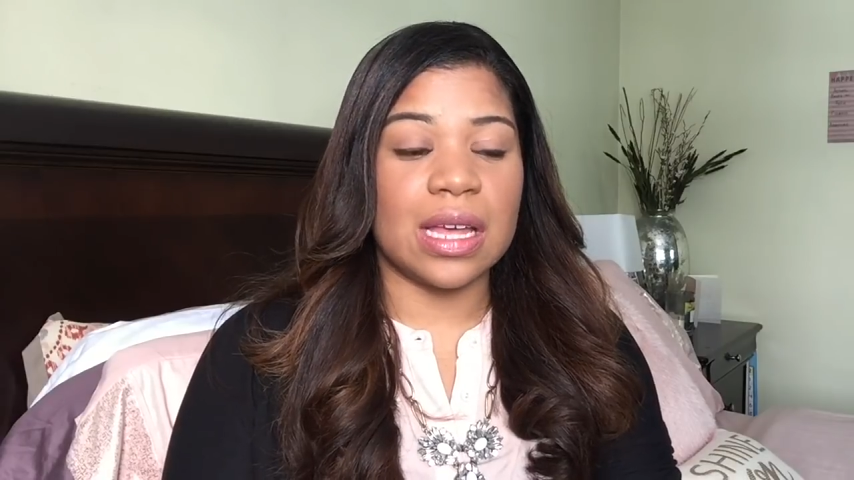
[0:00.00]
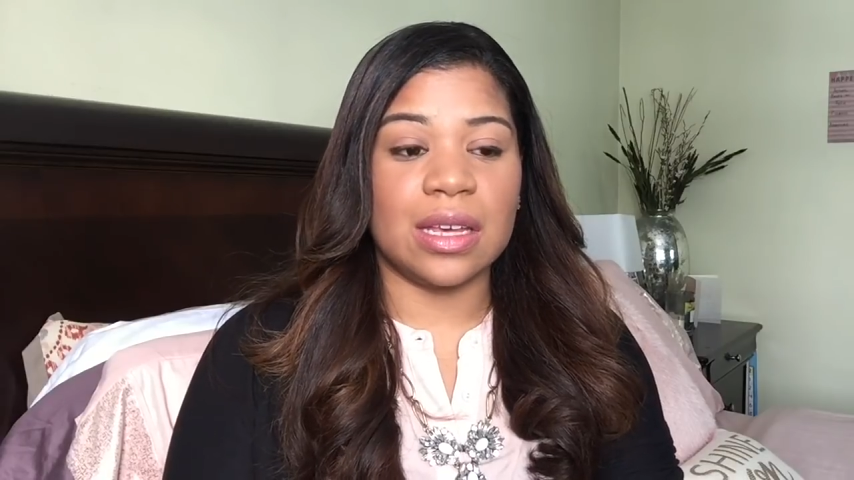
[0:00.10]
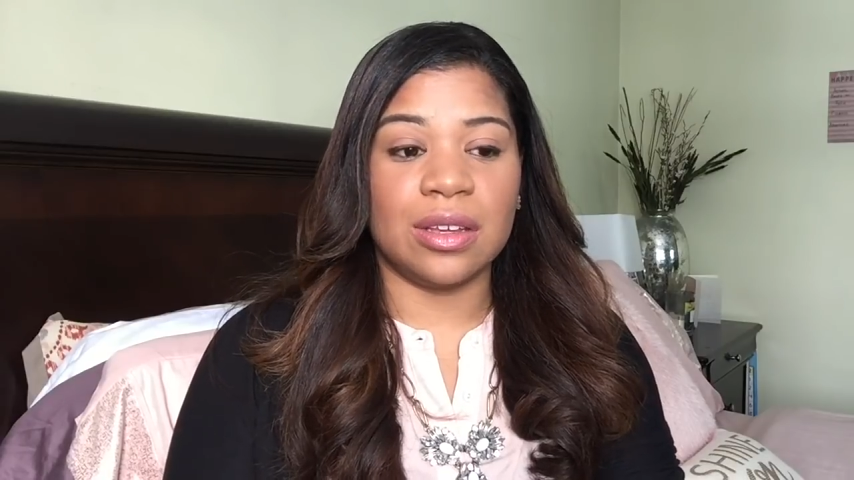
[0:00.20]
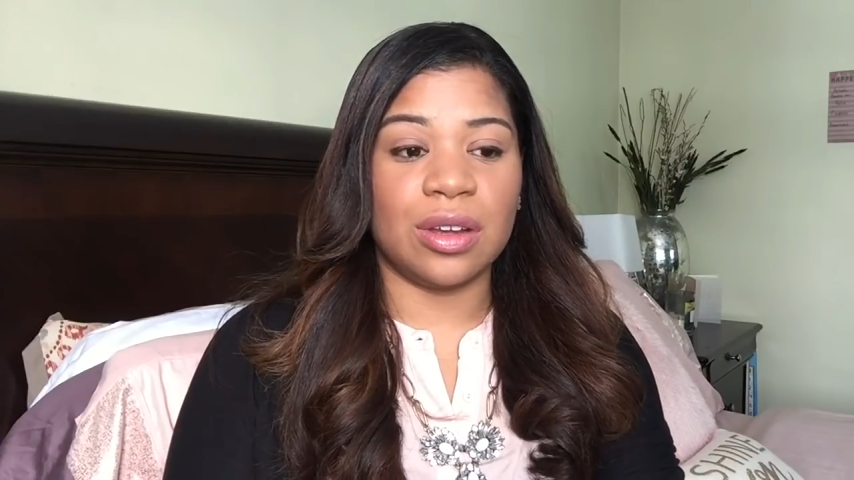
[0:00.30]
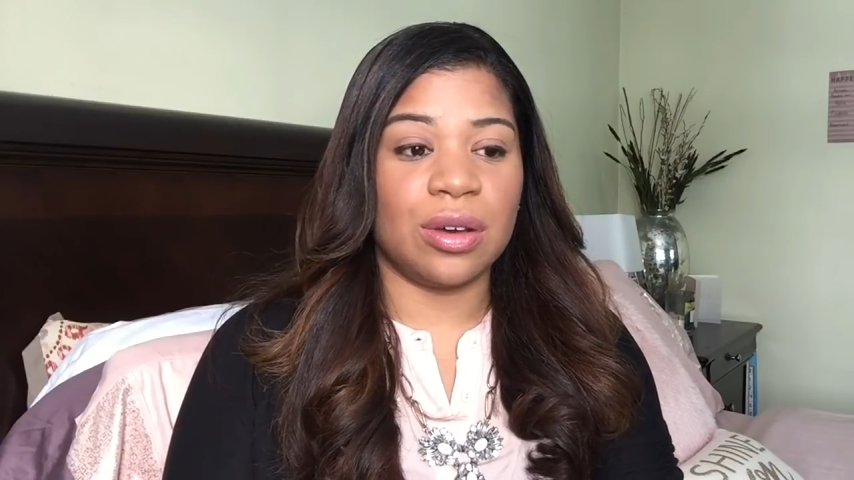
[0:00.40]

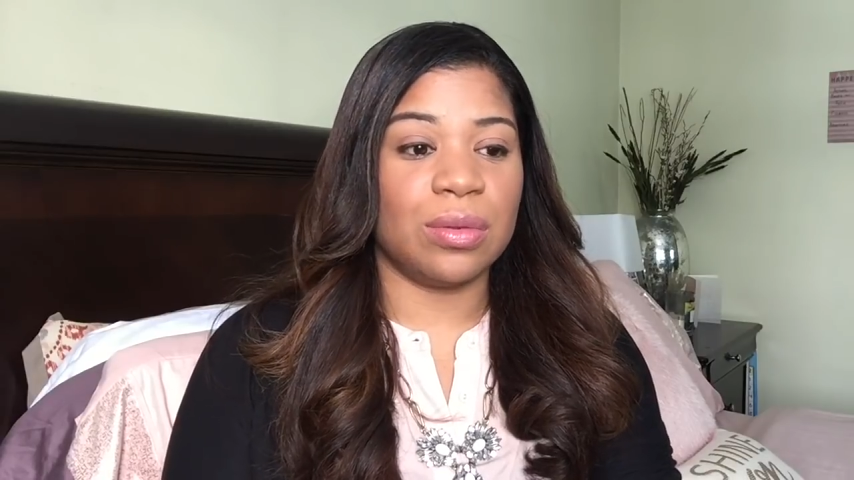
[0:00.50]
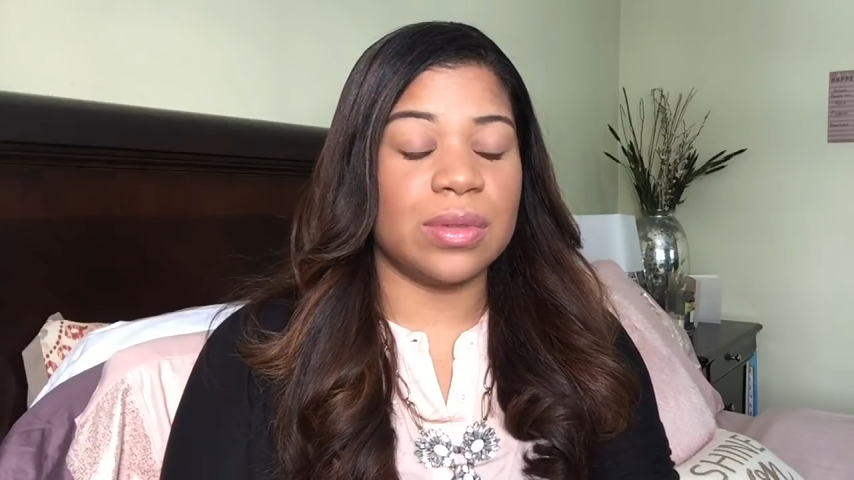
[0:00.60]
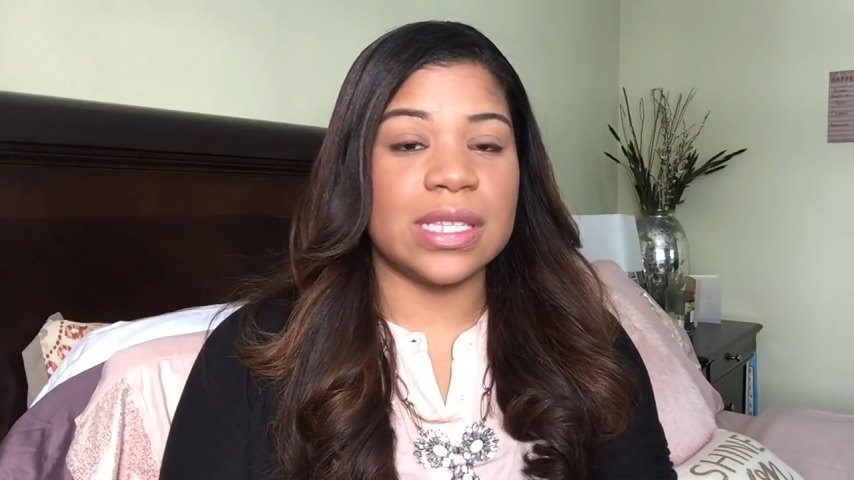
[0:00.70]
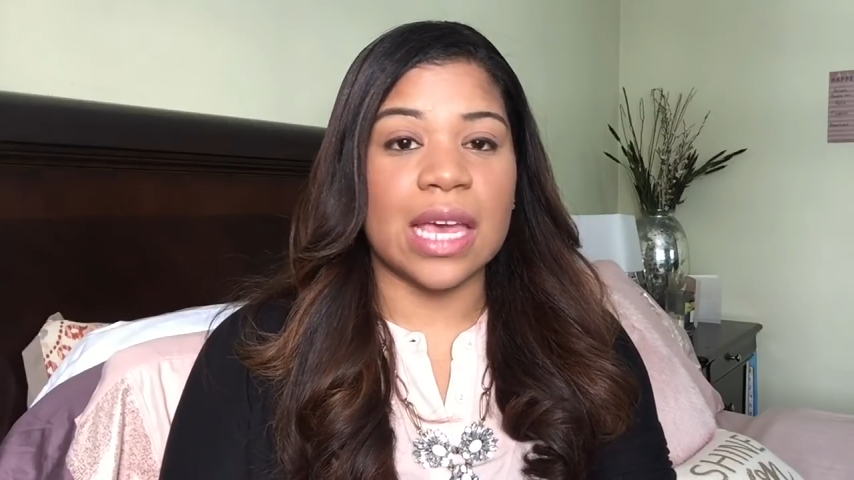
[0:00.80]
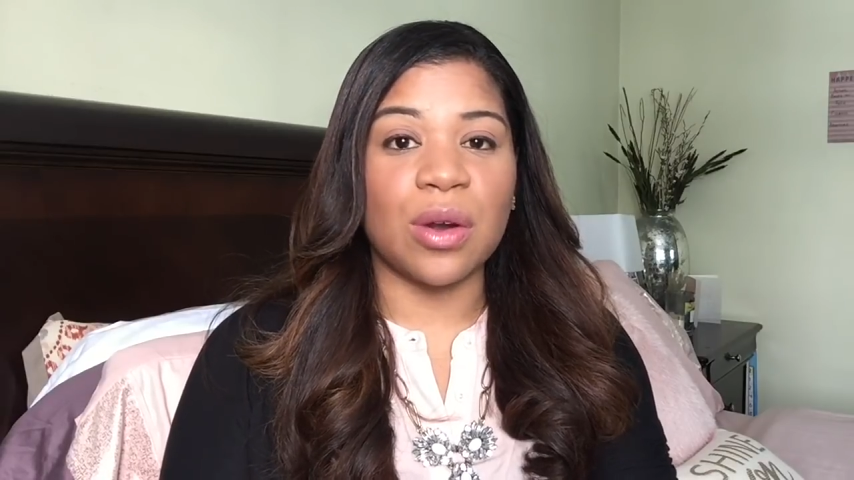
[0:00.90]
you know,
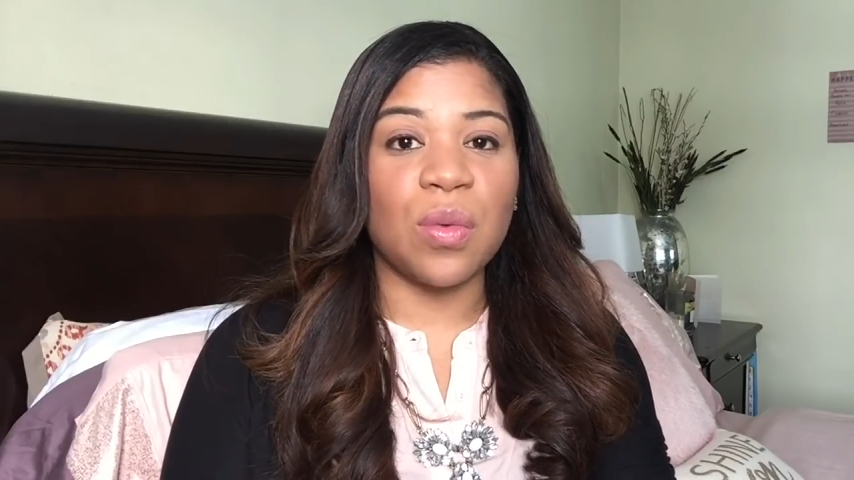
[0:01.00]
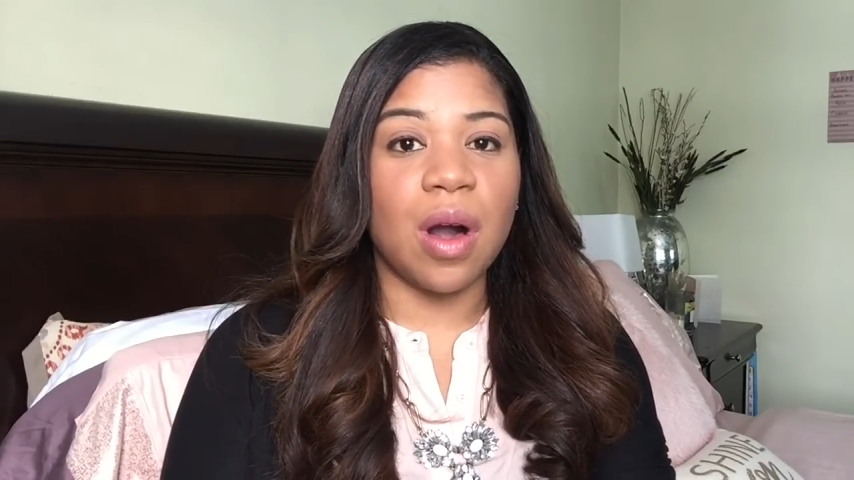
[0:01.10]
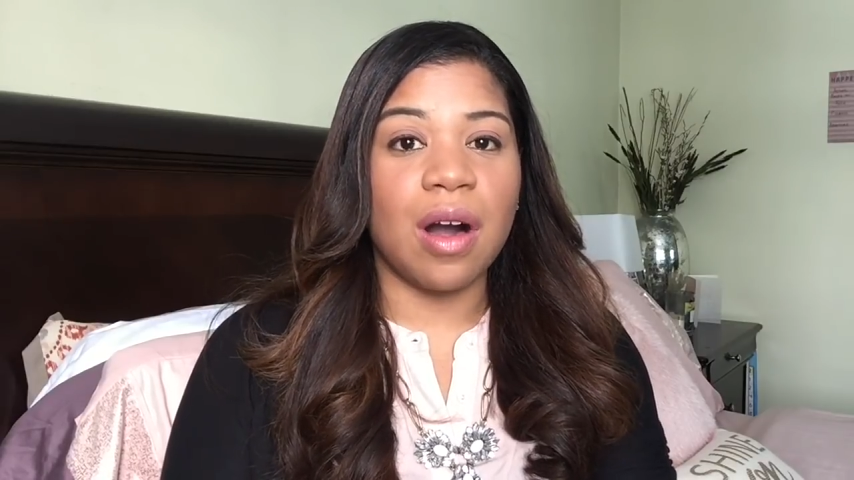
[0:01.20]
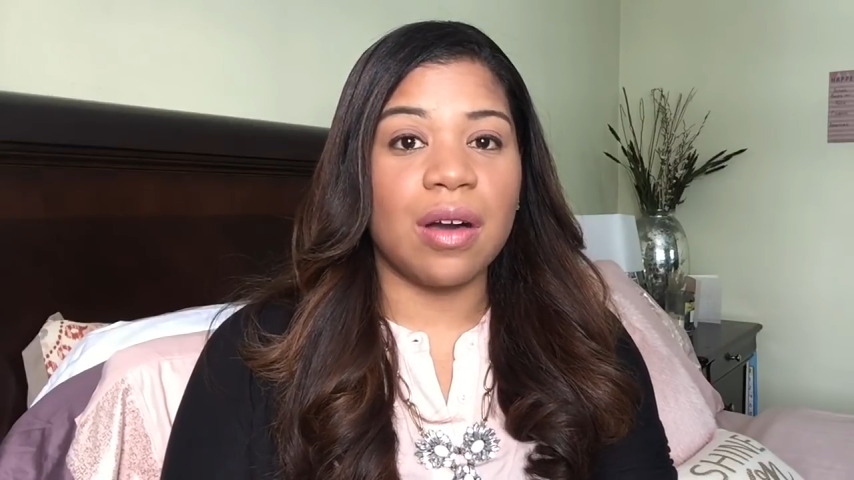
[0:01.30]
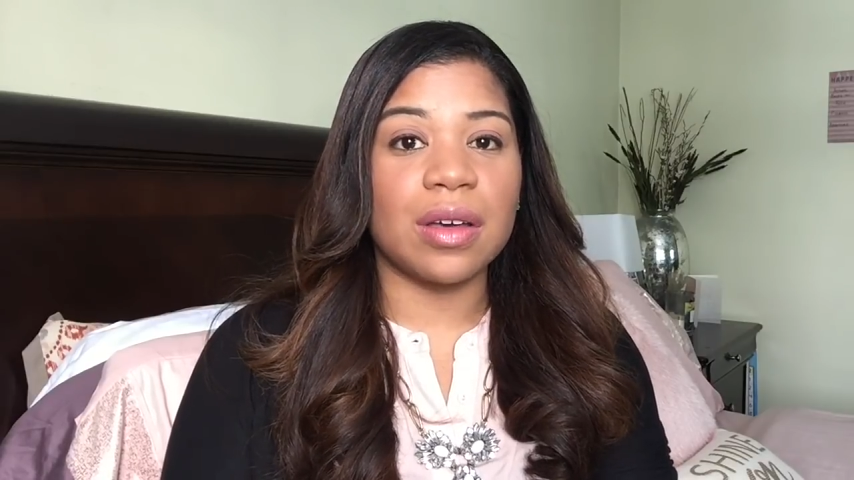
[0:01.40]
take a
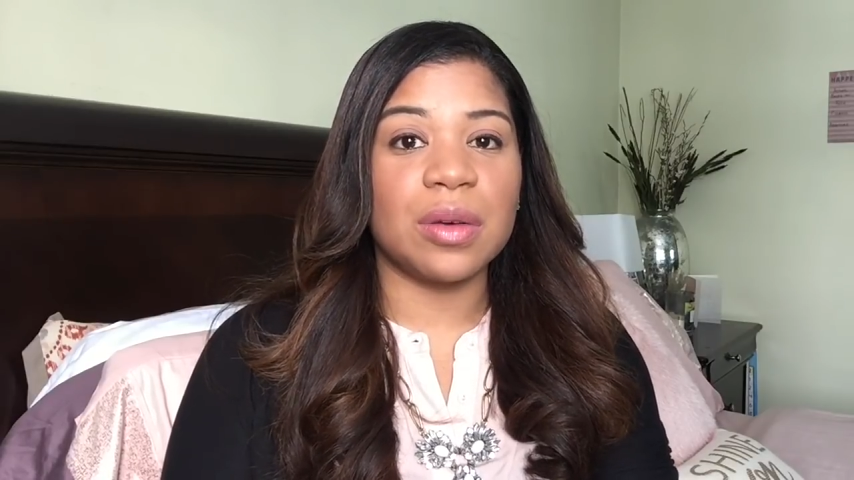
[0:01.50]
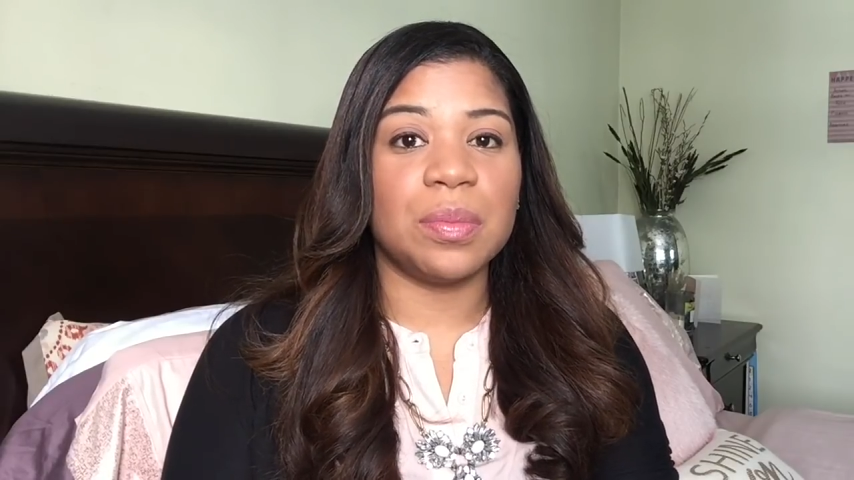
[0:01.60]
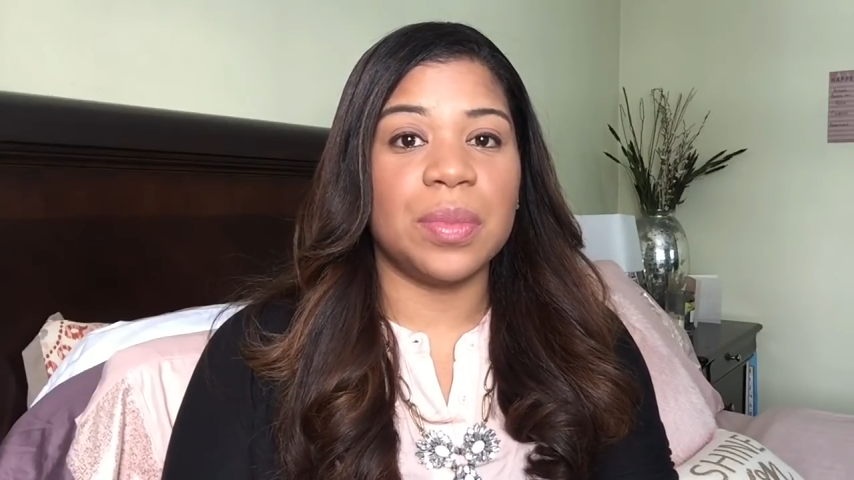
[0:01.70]
walk.